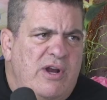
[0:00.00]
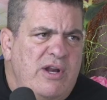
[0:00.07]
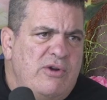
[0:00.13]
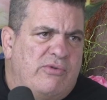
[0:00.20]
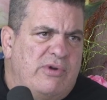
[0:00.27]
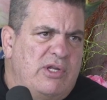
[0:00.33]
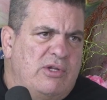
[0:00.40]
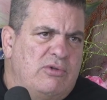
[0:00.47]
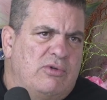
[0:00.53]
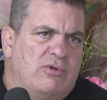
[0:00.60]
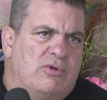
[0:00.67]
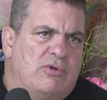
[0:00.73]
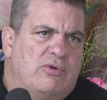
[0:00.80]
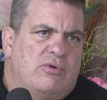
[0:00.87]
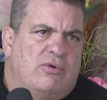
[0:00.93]
Frank
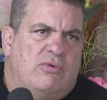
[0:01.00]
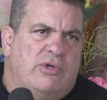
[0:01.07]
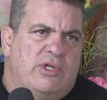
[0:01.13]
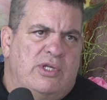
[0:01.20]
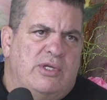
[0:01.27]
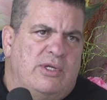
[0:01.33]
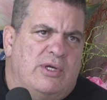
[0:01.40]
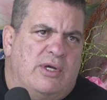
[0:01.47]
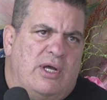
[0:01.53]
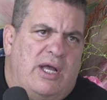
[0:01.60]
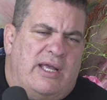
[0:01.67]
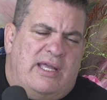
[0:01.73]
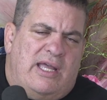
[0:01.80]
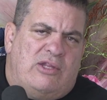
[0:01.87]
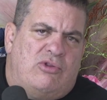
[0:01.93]
Grillo,
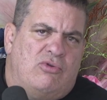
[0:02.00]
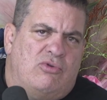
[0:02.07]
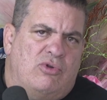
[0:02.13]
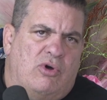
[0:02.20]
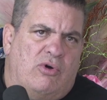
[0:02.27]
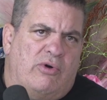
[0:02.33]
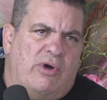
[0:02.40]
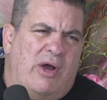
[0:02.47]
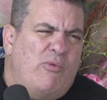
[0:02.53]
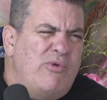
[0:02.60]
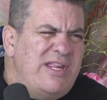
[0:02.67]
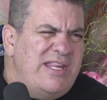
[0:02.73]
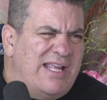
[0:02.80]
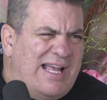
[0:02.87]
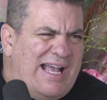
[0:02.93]
I get to know.
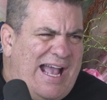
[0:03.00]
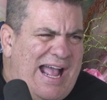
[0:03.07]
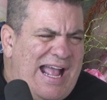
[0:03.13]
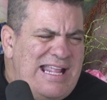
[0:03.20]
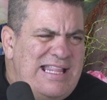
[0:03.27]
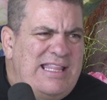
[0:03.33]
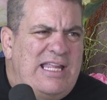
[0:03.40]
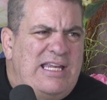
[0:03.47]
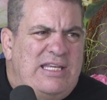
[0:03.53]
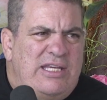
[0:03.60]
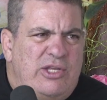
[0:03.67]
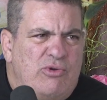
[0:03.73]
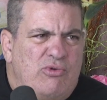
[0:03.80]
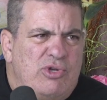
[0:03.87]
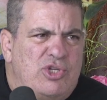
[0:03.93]
We kind of
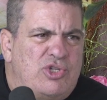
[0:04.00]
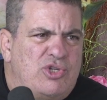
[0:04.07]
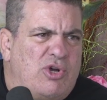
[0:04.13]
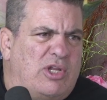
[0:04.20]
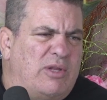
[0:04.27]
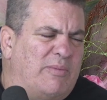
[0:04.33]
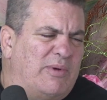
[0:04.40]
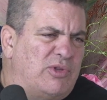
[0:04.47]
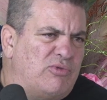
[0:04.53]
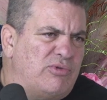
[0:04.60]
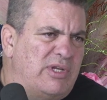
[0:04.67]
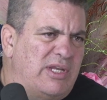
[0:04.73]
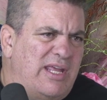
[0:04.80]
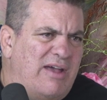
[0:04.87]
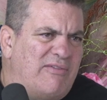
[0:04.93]
knew each other, but
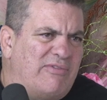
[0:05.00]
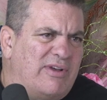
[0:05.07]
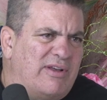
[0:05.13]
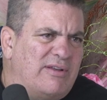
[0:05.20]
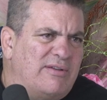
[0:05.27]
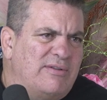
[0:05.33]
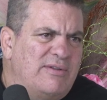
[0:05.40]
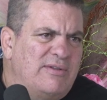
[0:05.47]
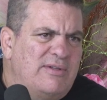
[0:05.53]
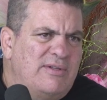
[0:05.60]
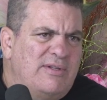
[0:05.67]
we never,